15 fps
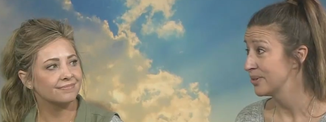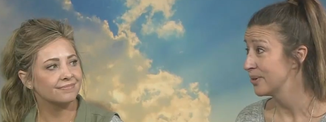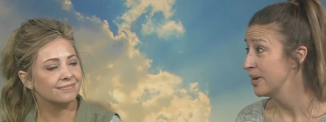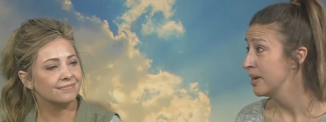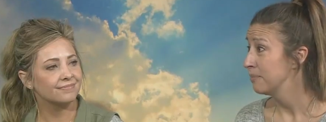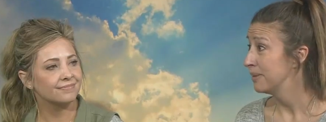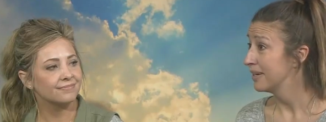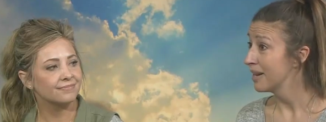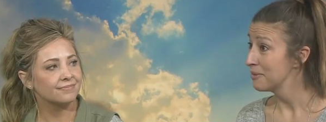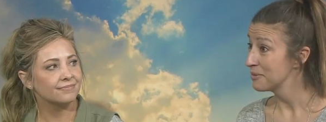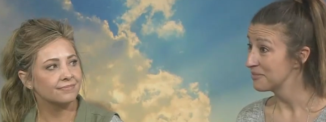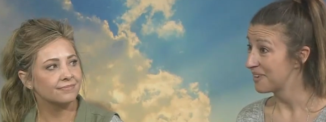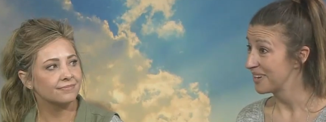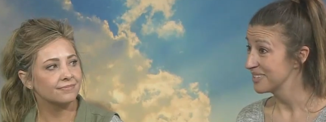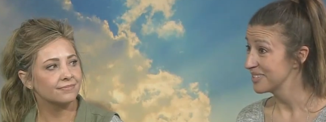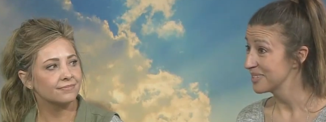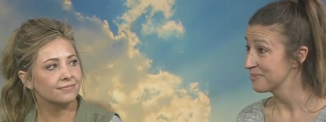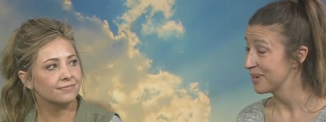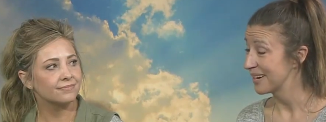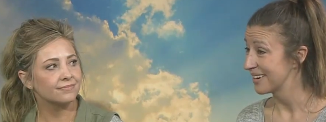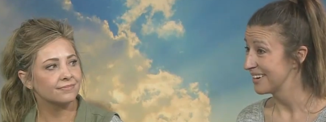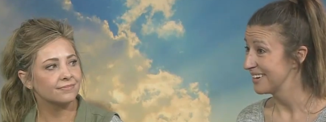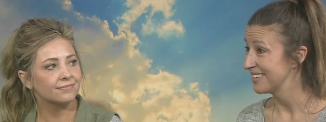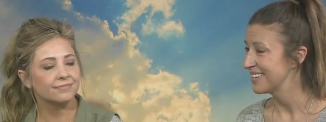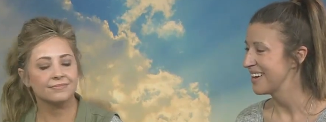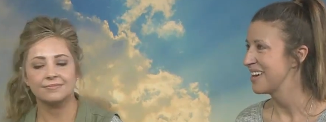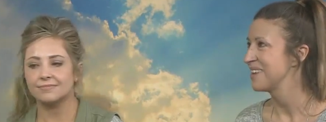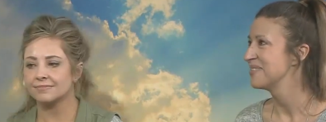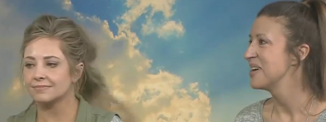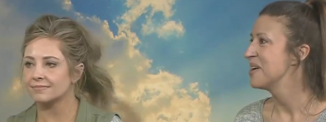Speaker 1: to become a foster parent,
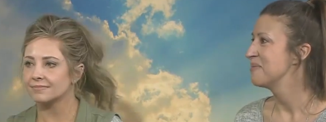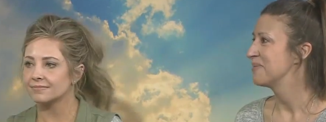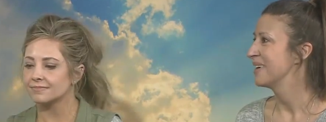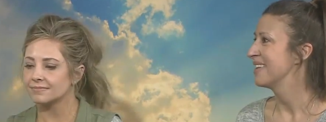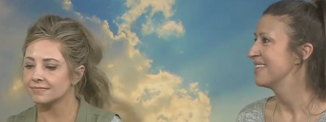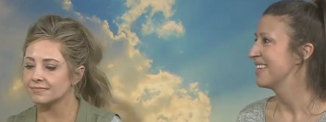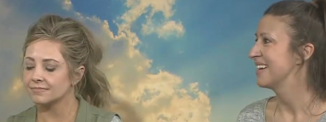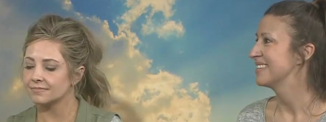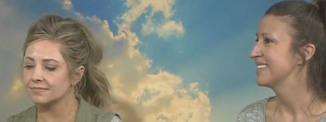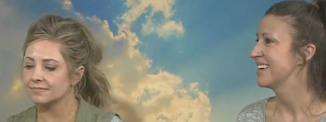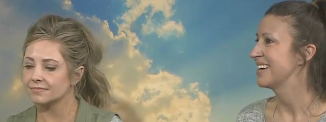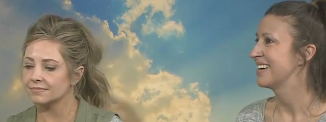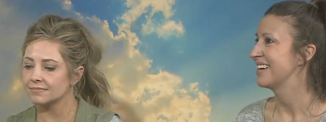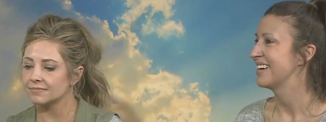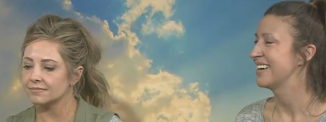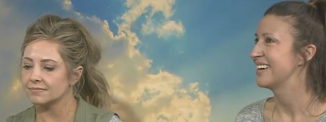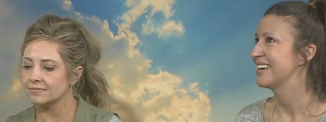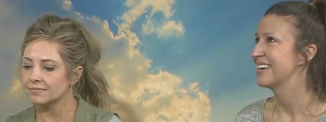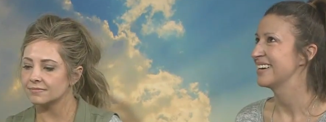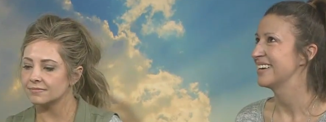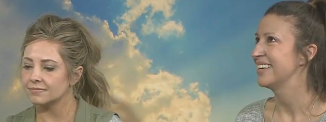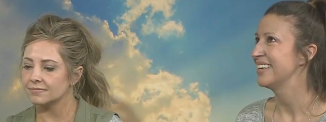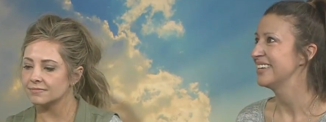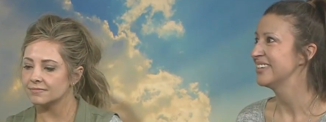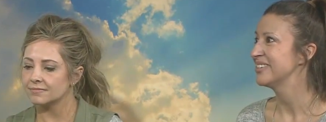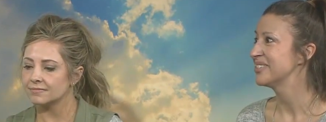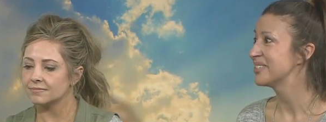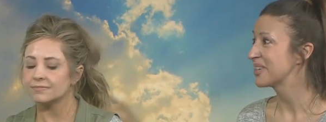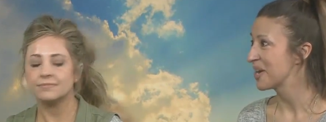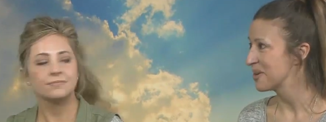um, but that's a, a,
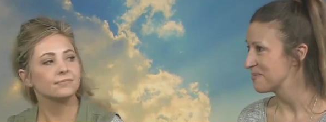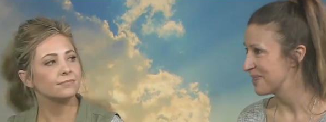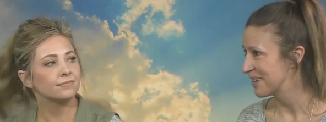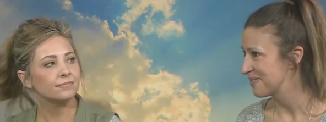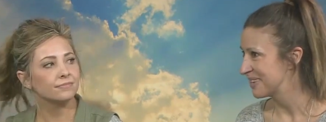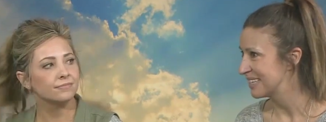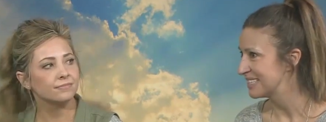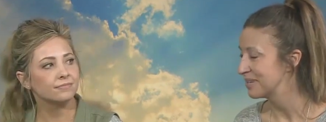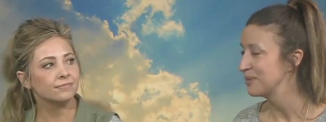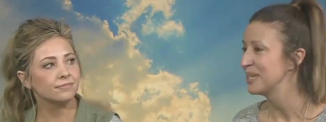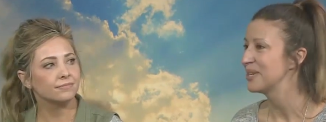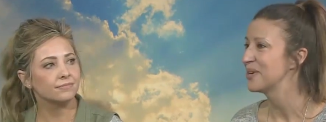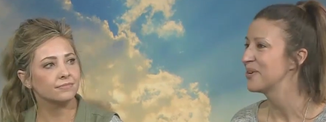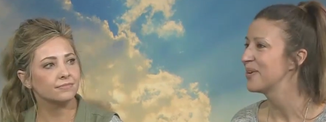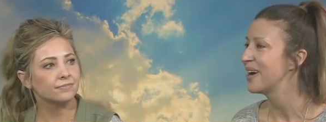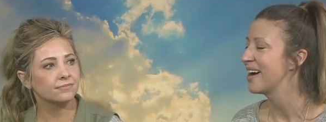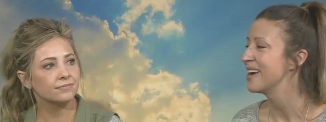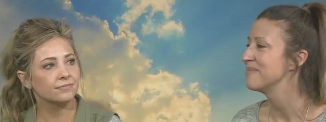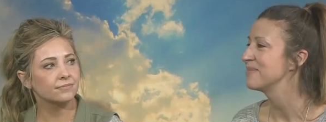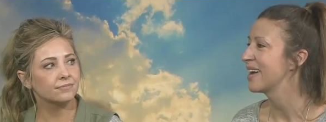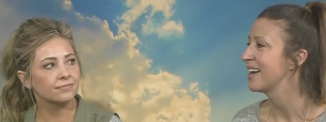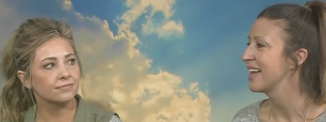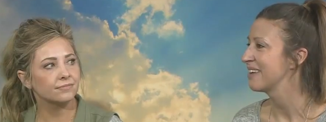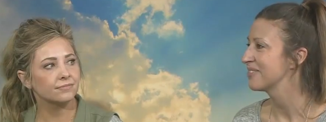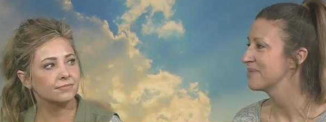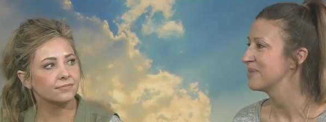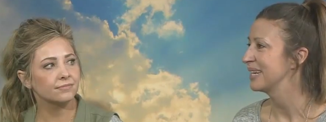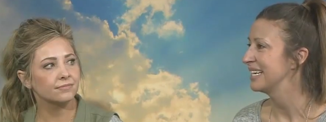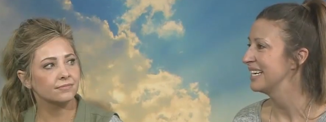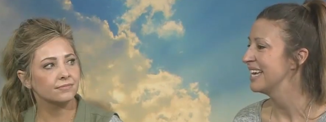huge commitment, and we know um, not
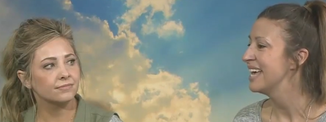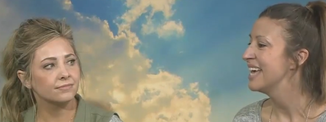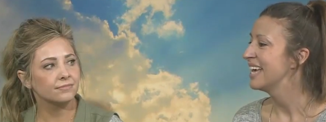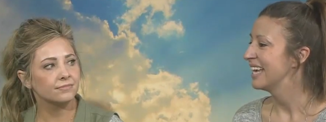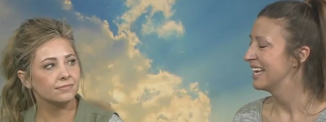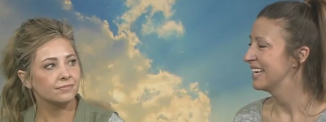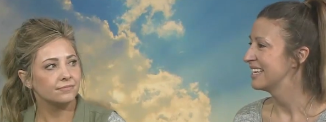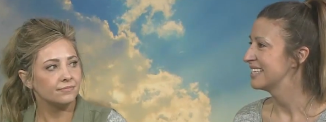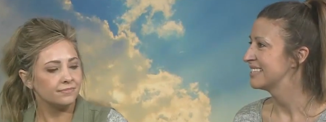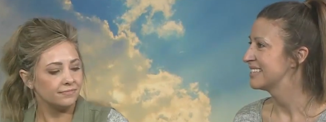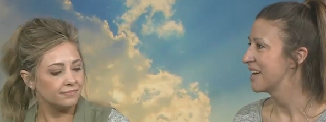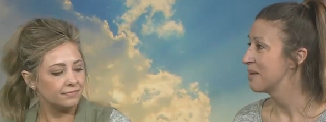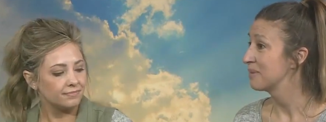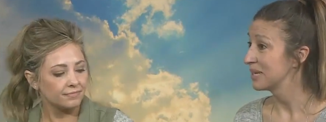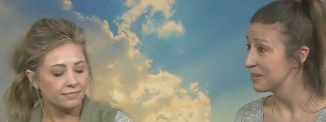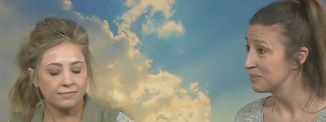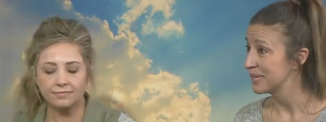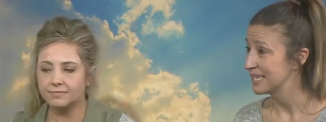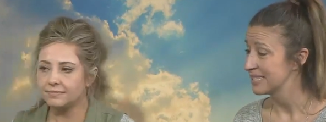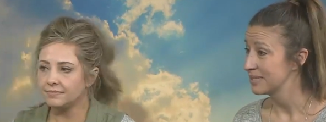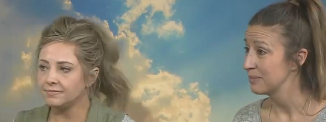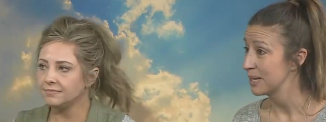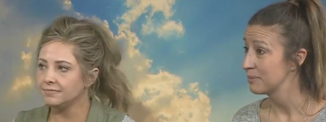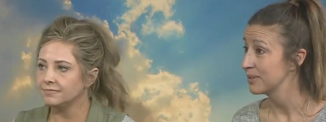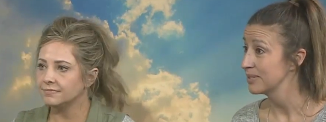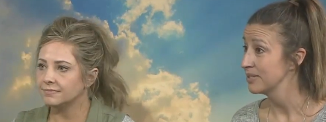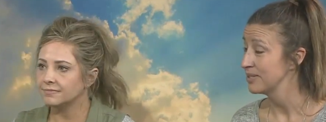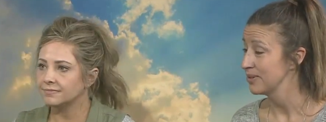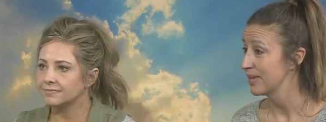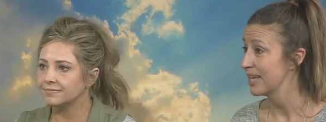everybody is um, in a place to be able
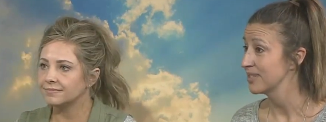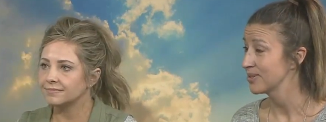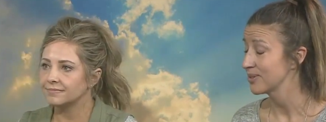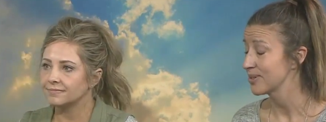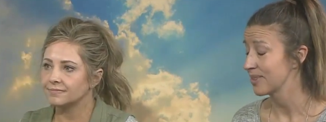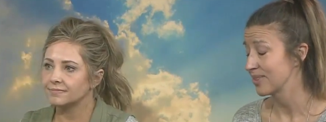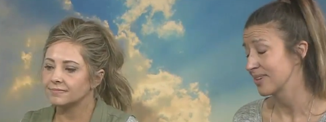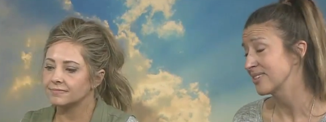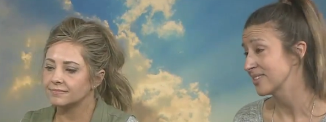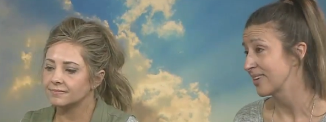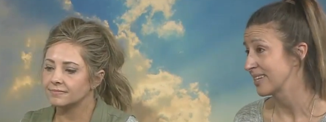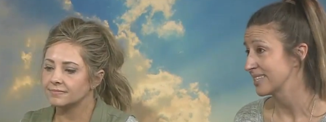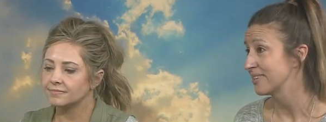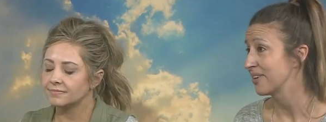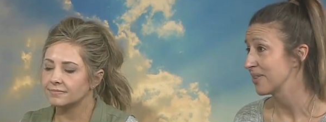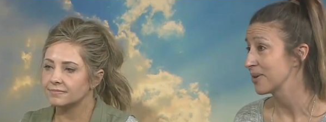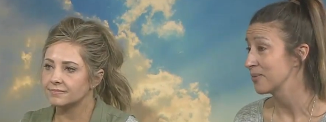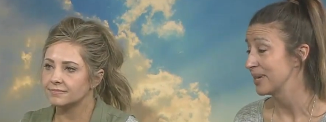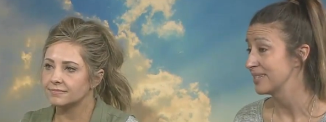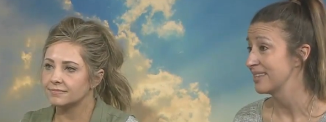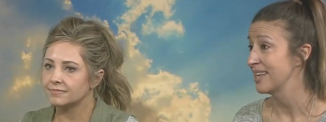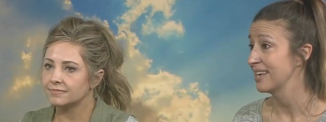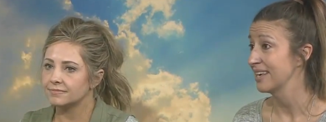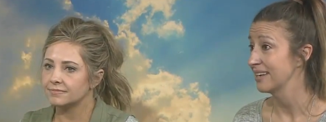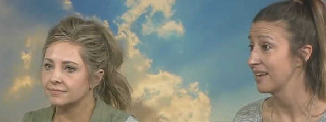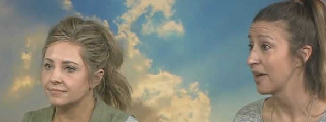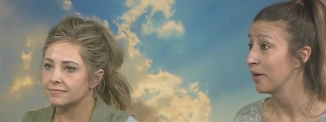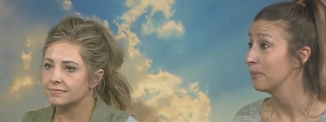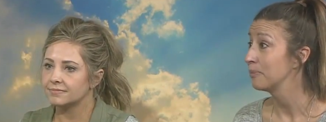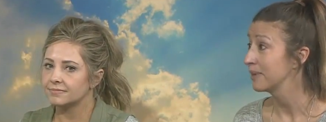to do that. So there's lots of other ways they can
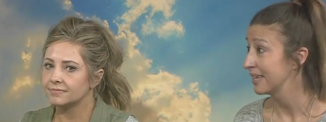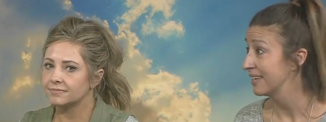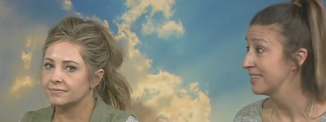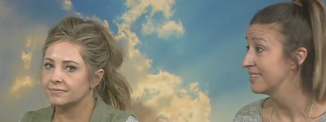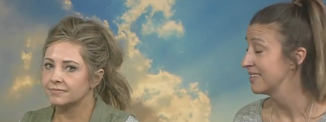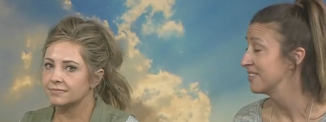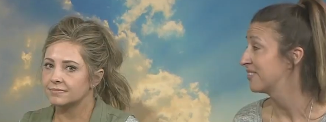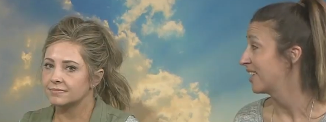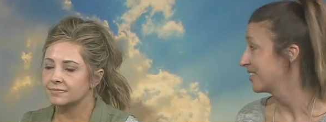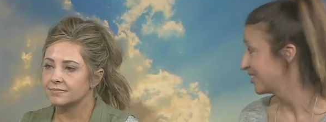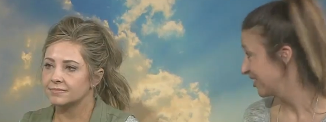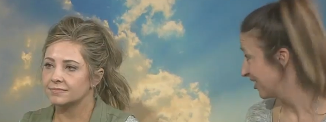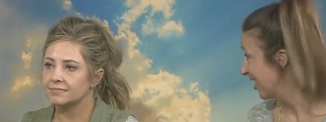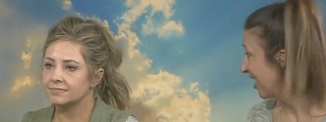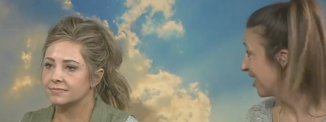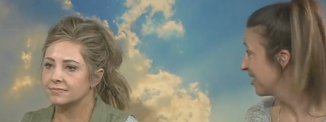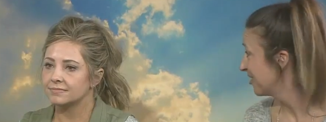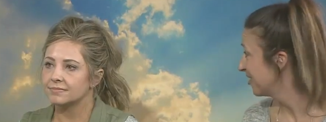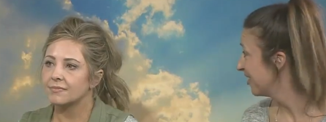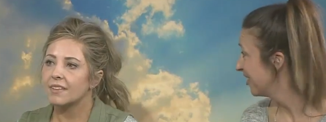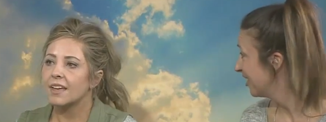help kids in foster care.